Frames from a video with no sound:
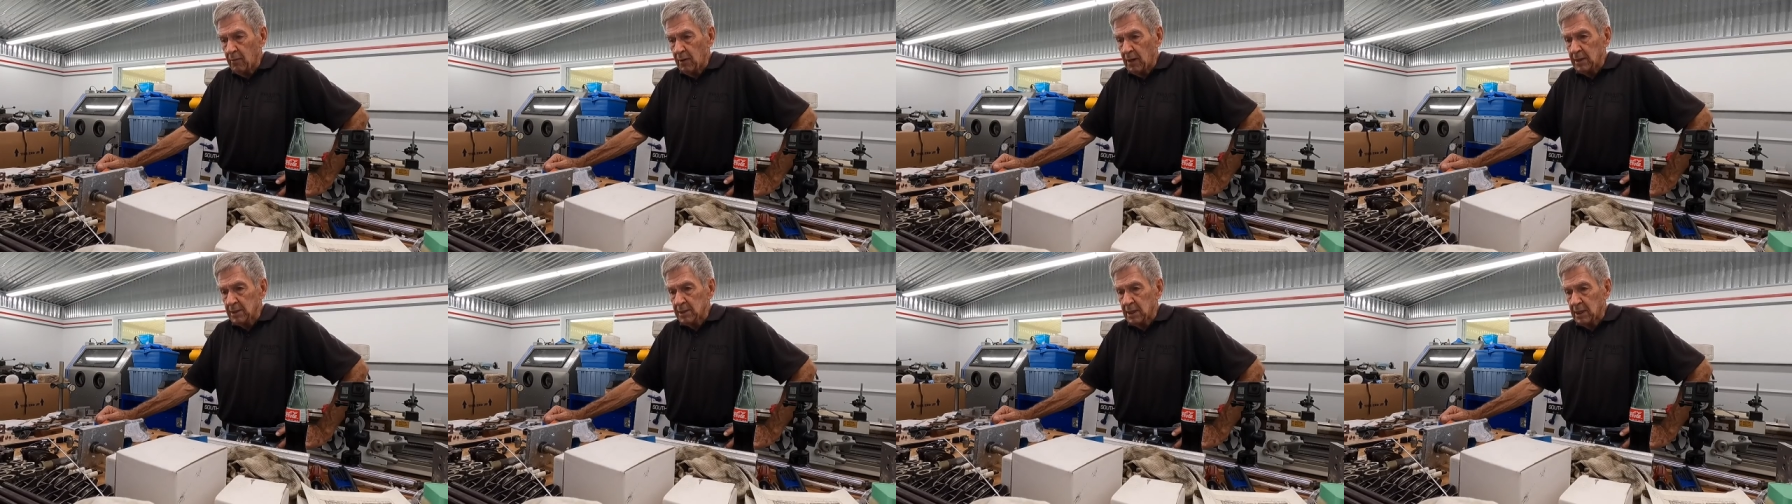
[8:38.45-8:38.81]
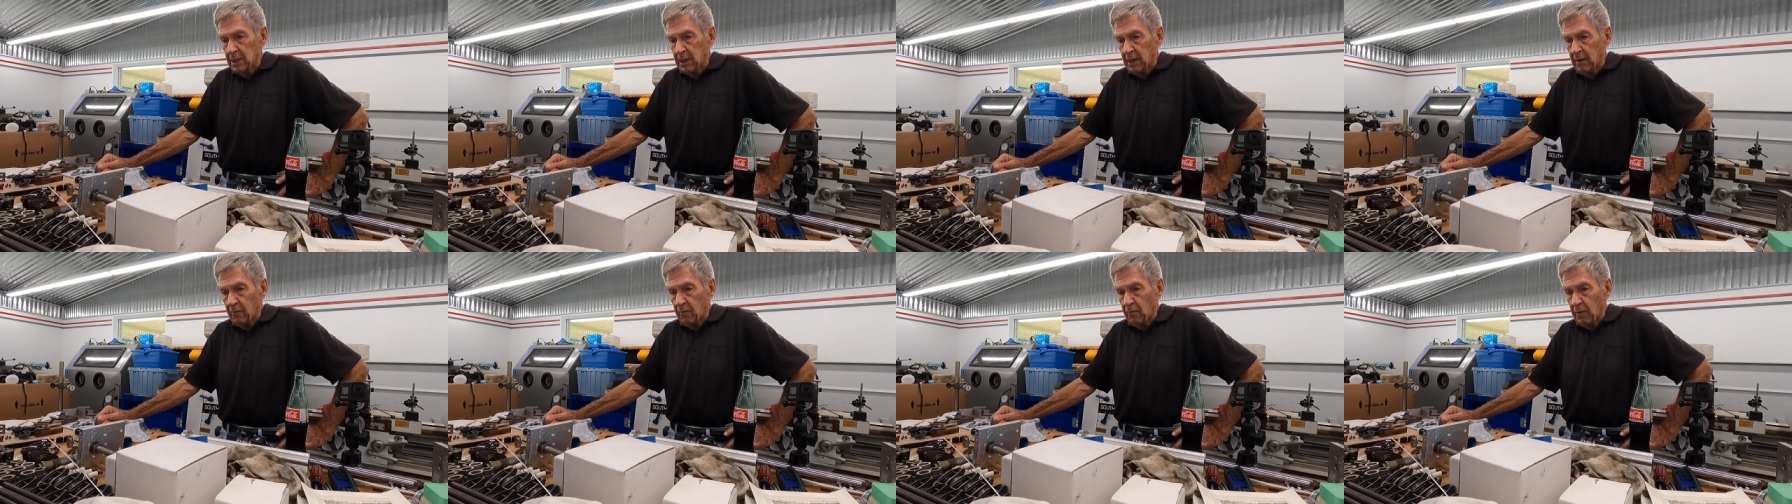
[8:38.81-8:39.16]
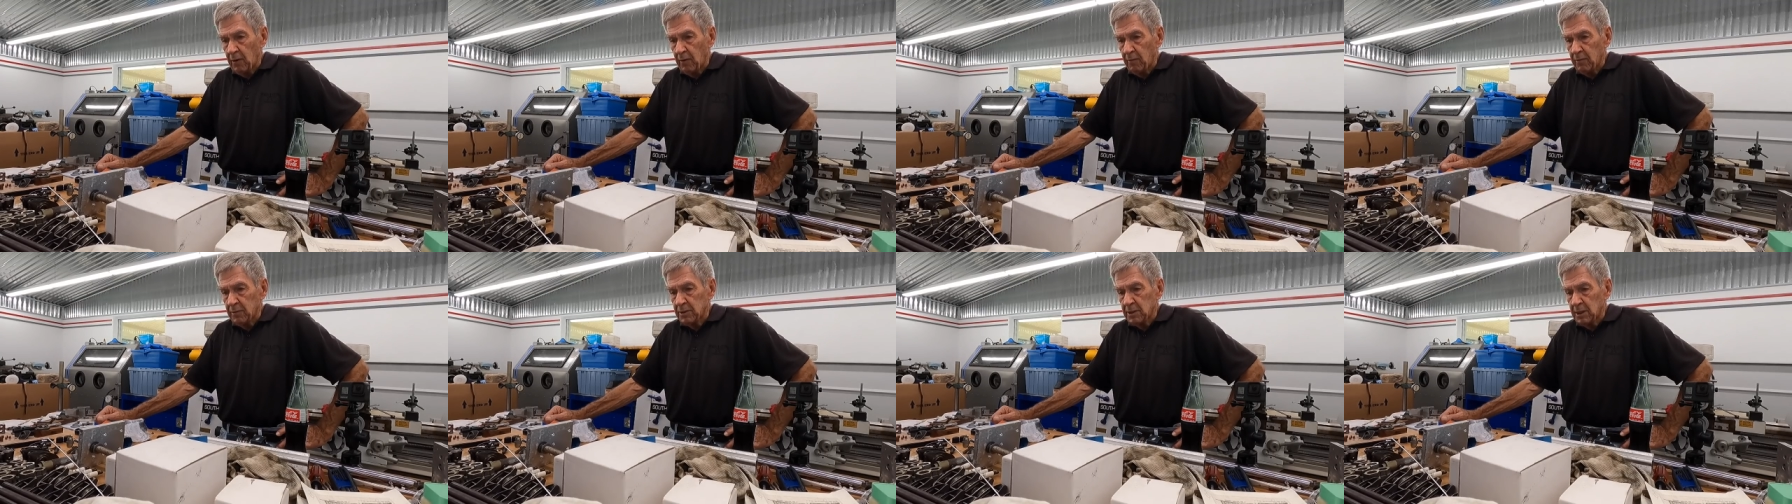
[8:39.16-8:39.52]
When I say gave
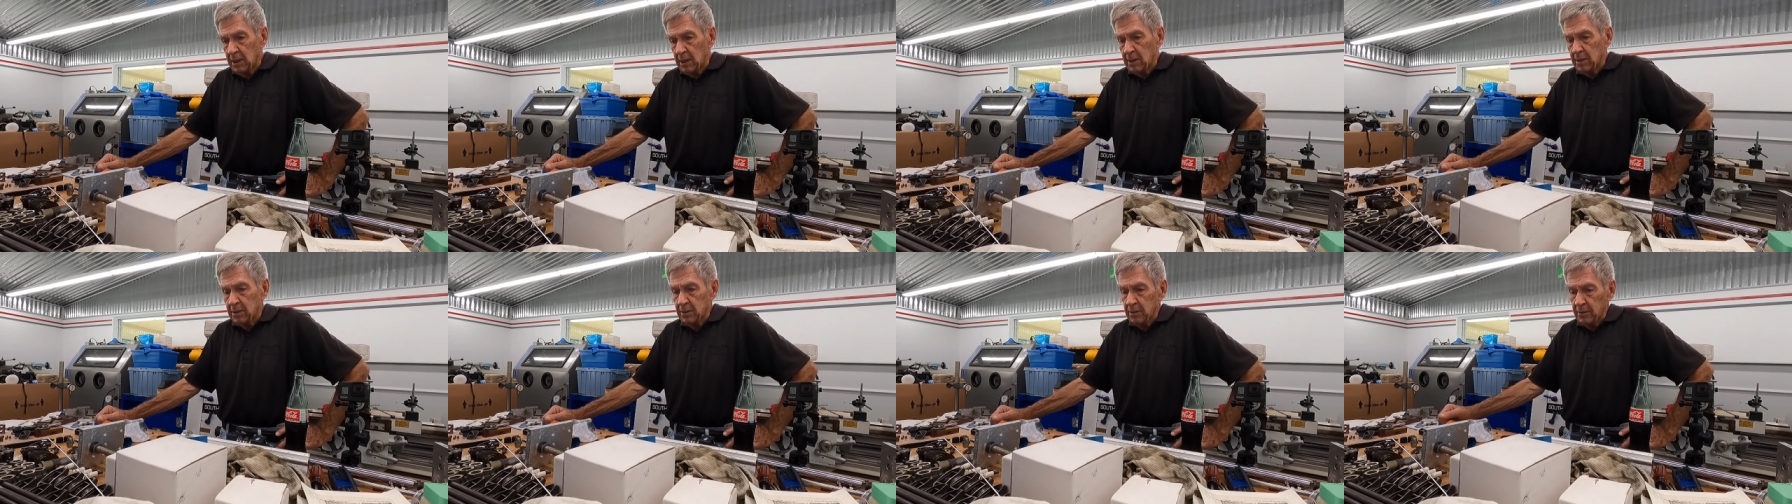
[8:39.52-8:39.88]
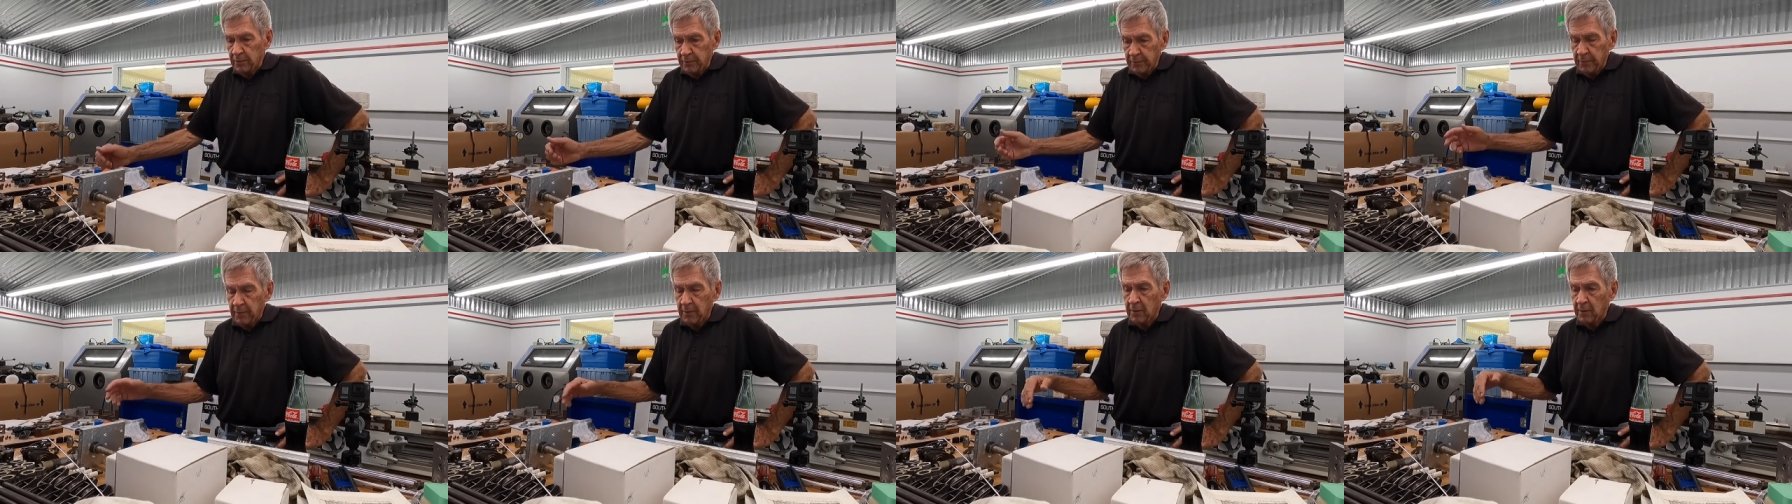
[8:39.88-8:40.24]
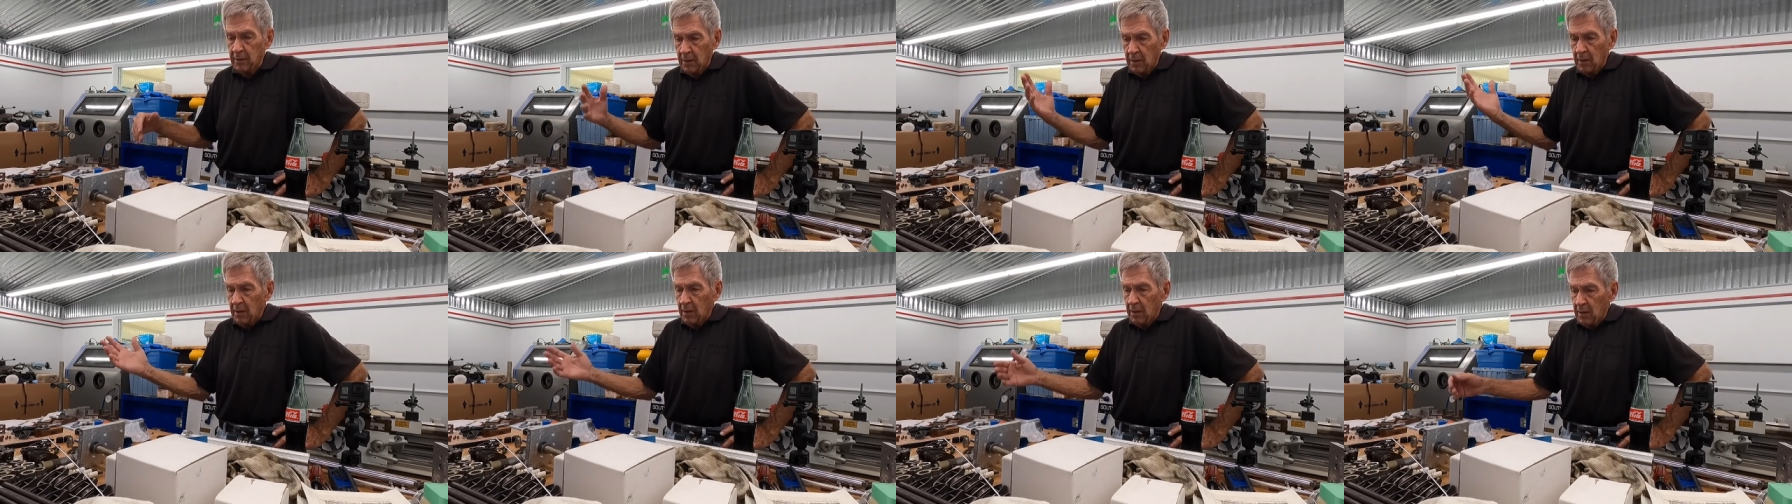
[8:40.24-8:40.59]
away, we sent it to
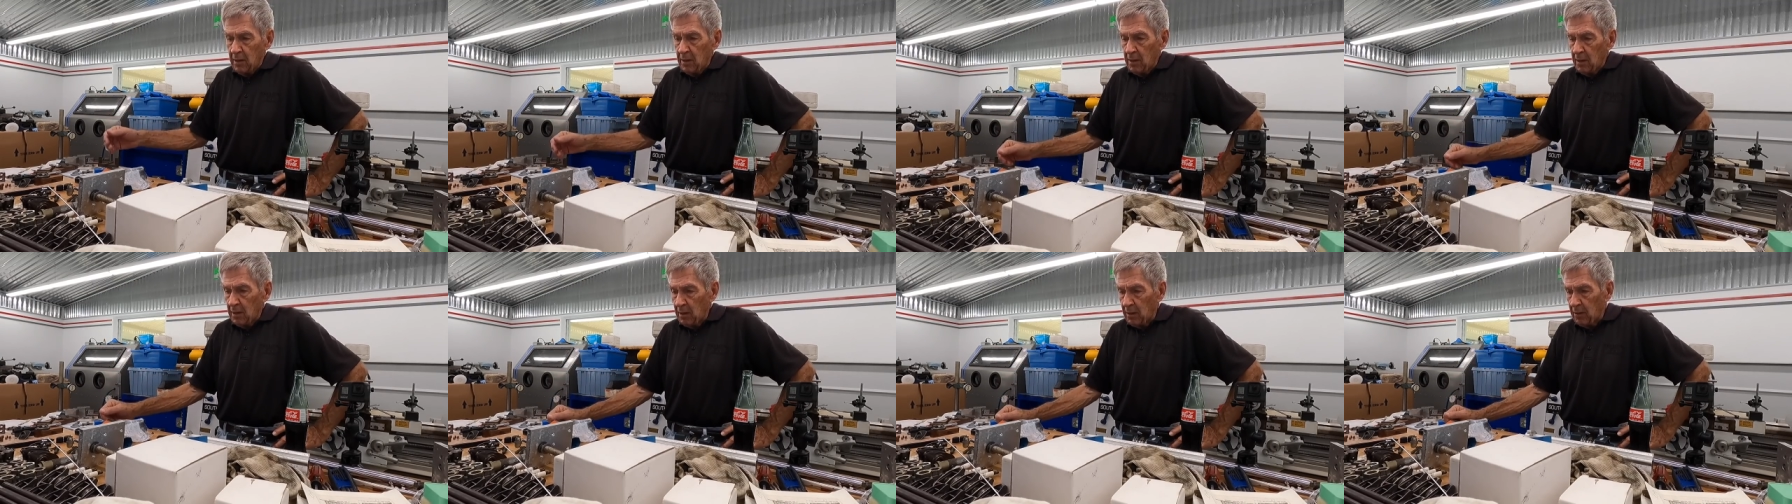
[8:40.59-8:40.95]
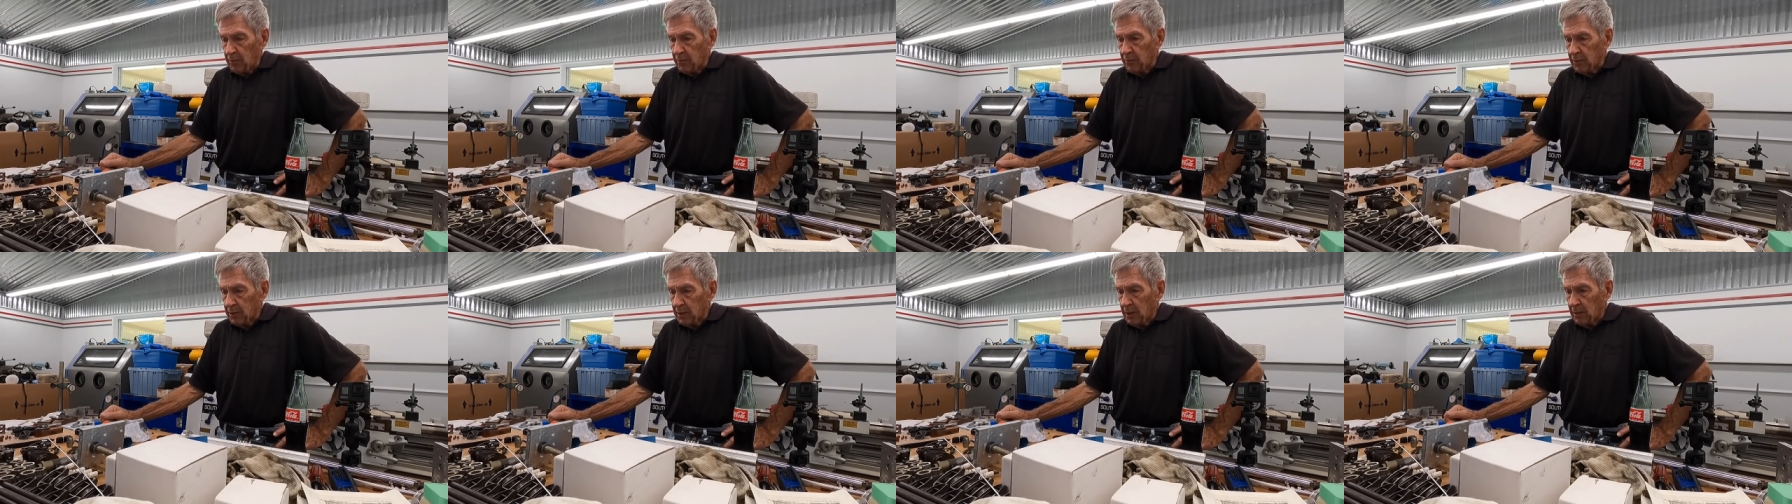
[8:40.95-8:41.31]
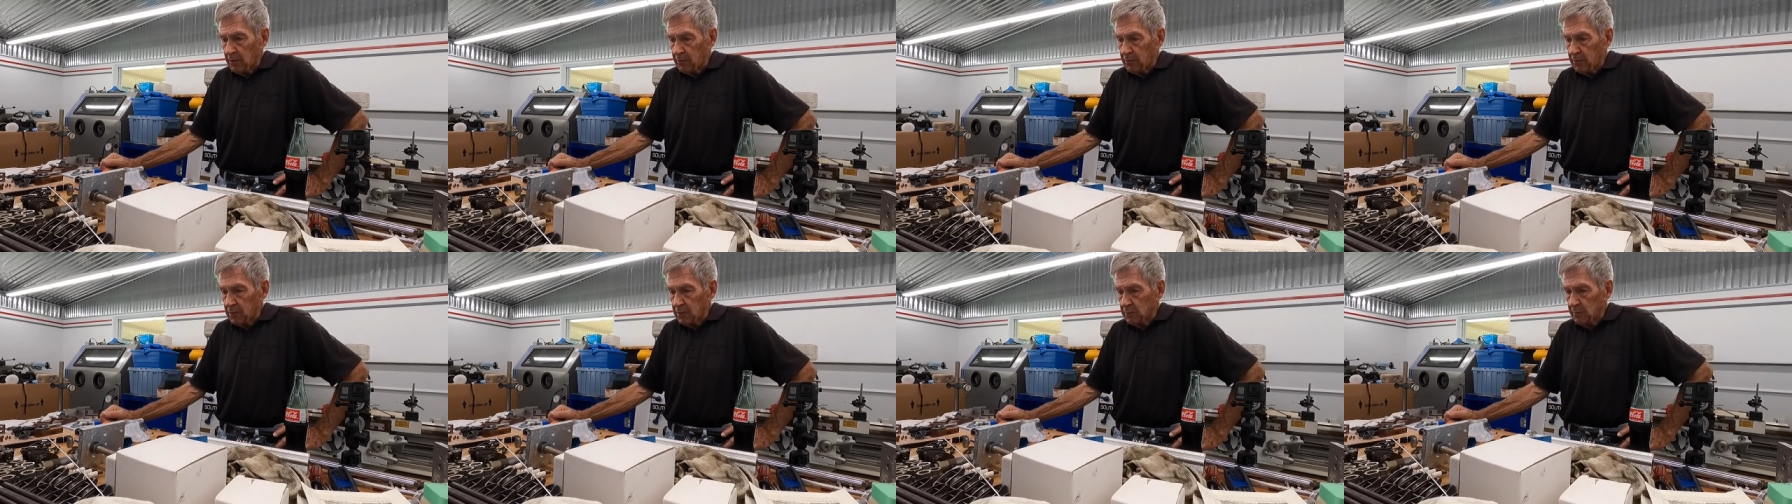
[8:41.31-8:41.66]
other
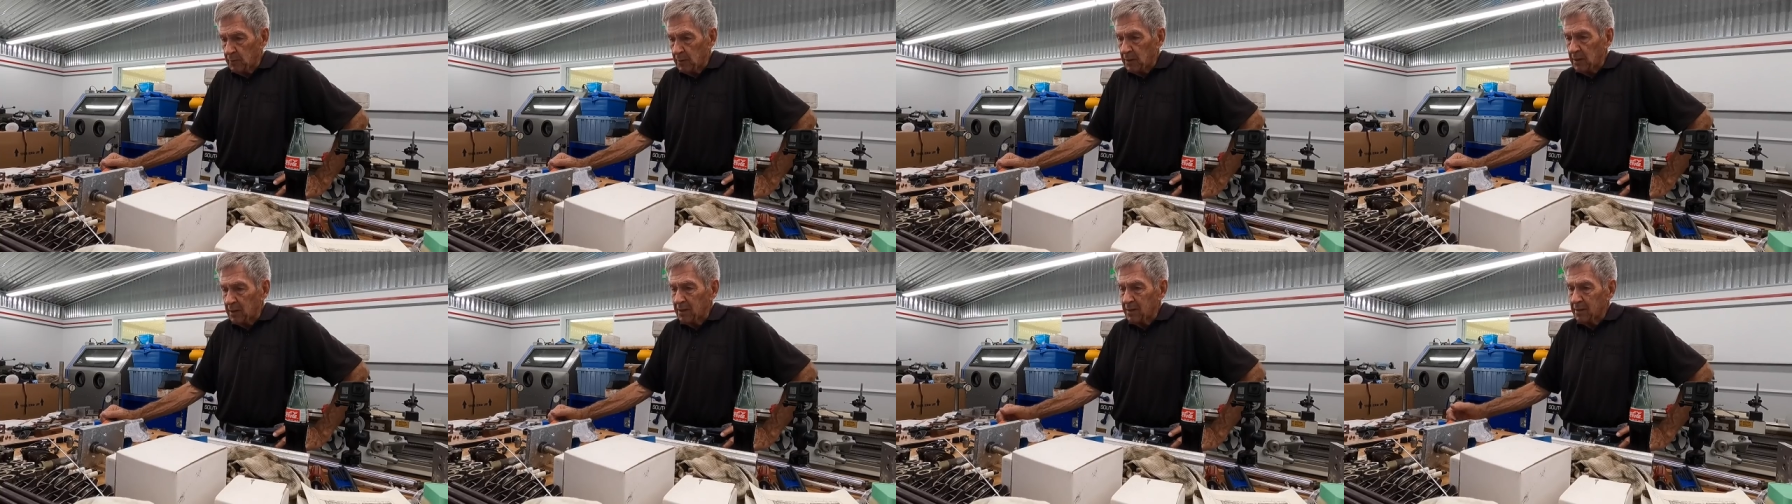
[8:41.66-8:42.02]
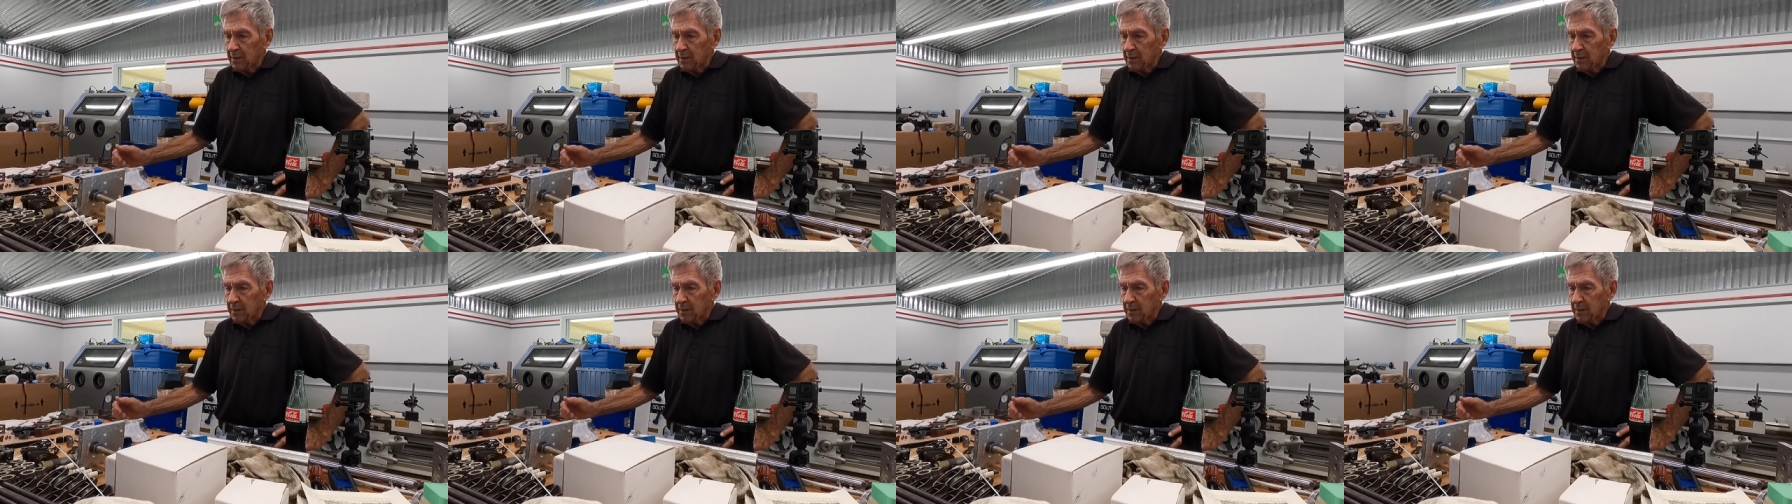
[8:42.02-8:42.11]
countries, but